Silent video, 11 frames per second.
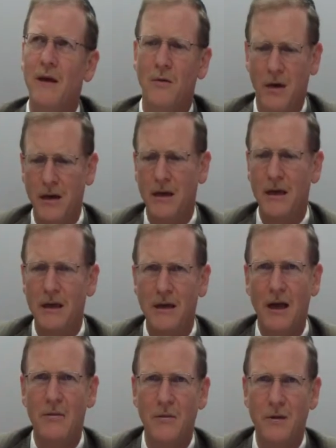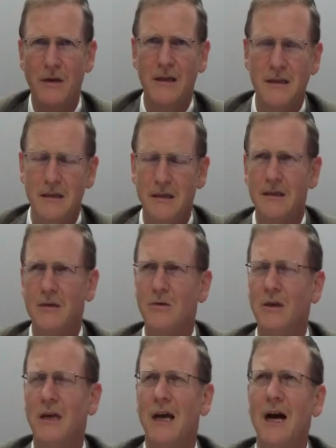when he dealt with this uh,
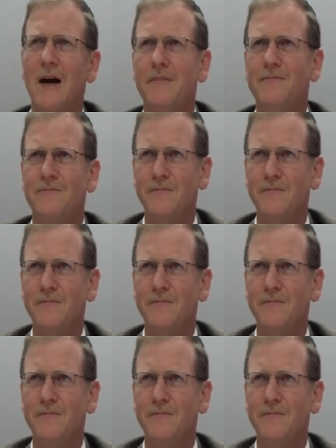sugya